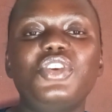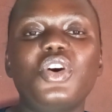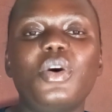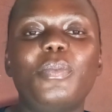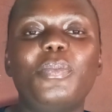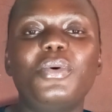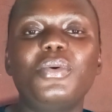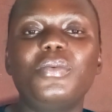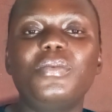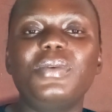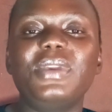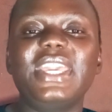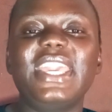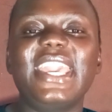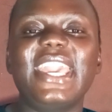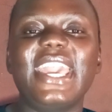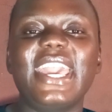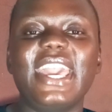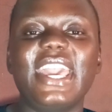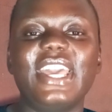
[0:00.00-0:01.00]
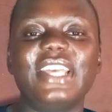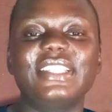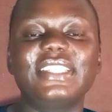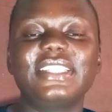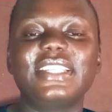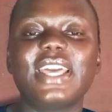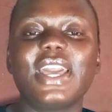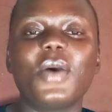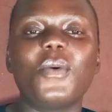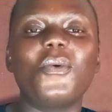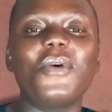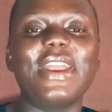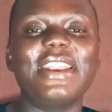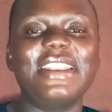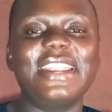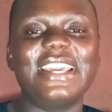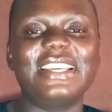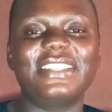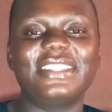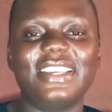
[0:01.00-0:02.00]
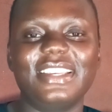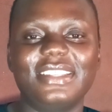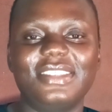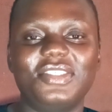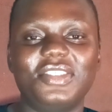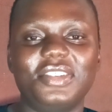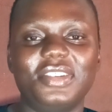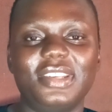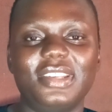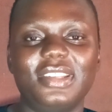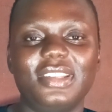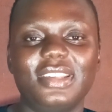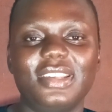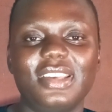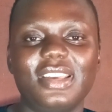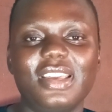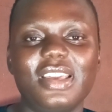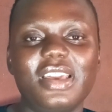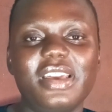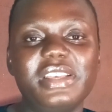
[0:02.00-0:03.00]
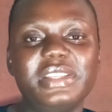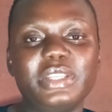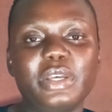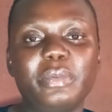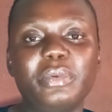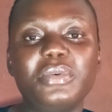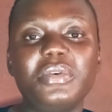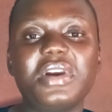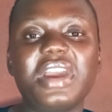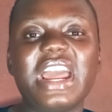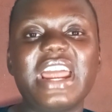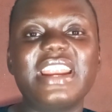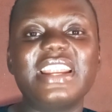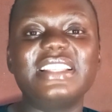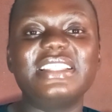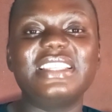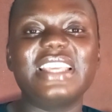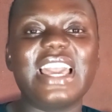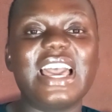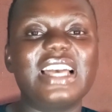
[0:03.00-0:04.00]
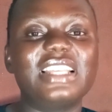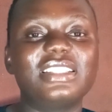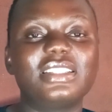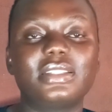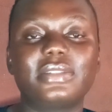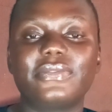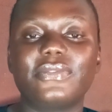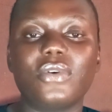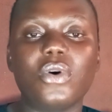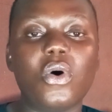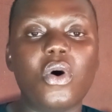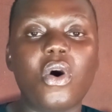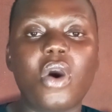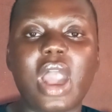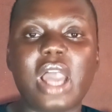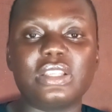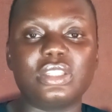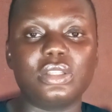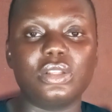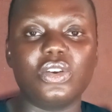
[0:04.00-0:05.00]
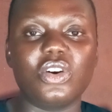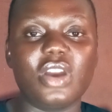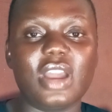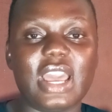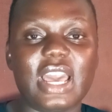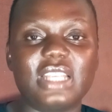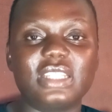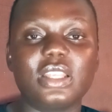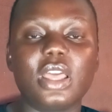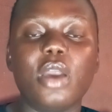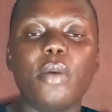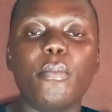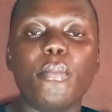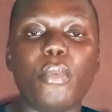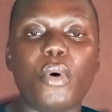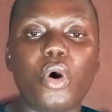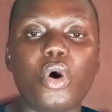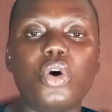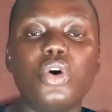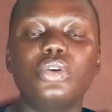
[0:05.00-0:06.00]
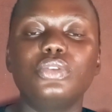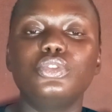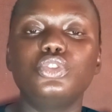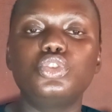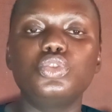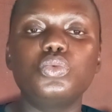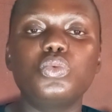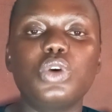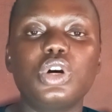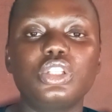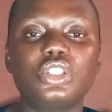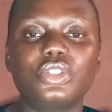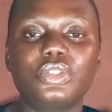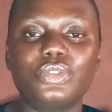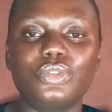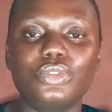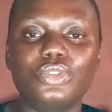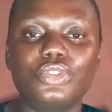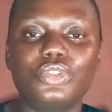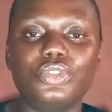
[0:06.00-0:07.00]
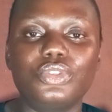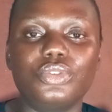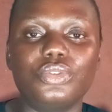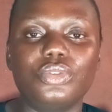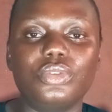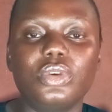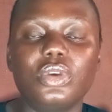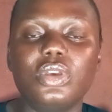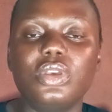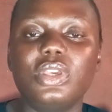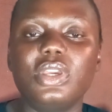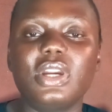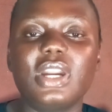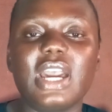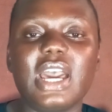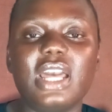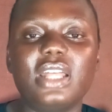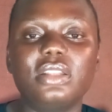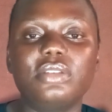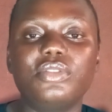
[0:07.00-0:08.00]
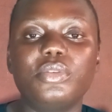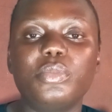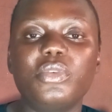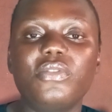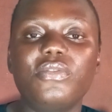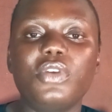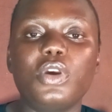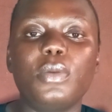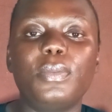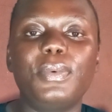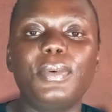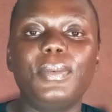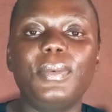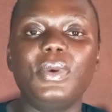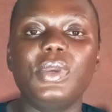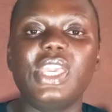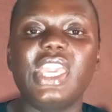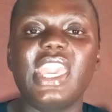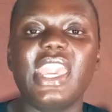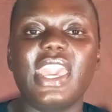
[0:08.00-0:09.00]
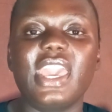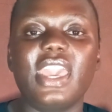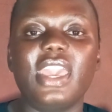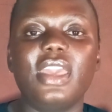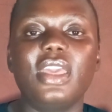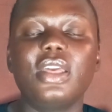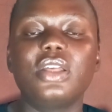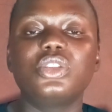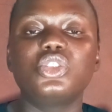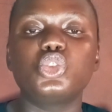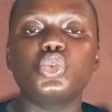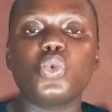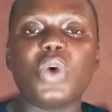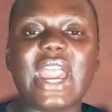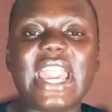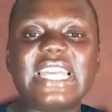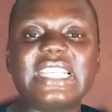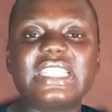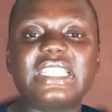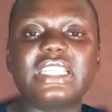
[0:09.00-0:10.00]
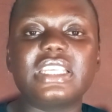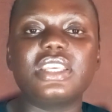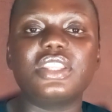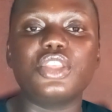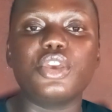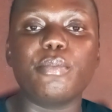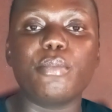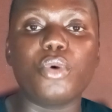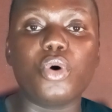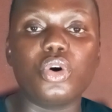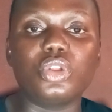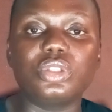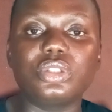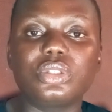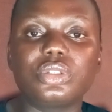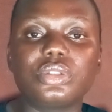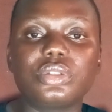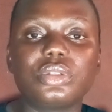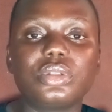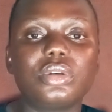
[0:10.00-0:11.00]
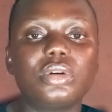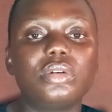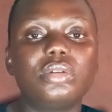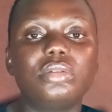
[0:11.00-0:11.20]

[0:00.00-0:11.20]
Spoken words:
your pubic hairs when necessary. Some people carry theirs for as long as, but do what suits you. You can remove your pubic hair twice in a month